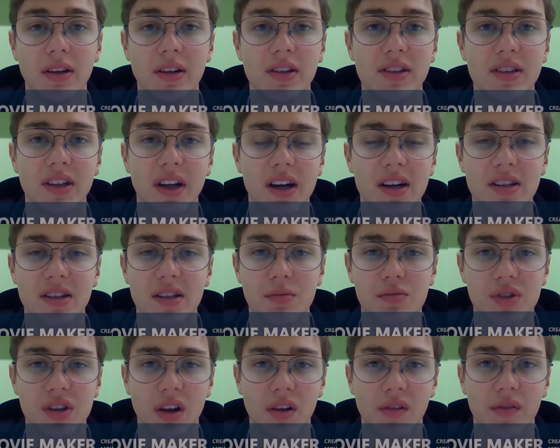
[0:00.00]
disguised
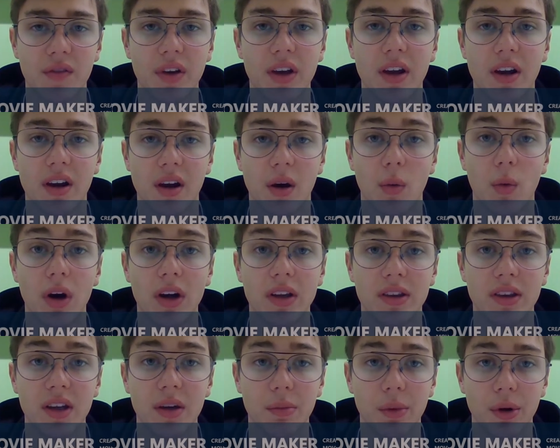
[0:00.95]
themselves in a white
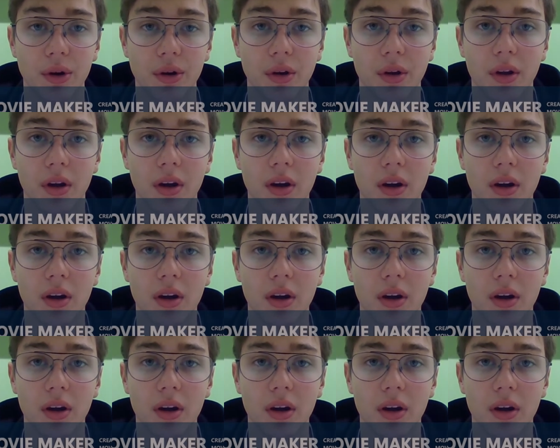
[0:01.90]
neighborhood,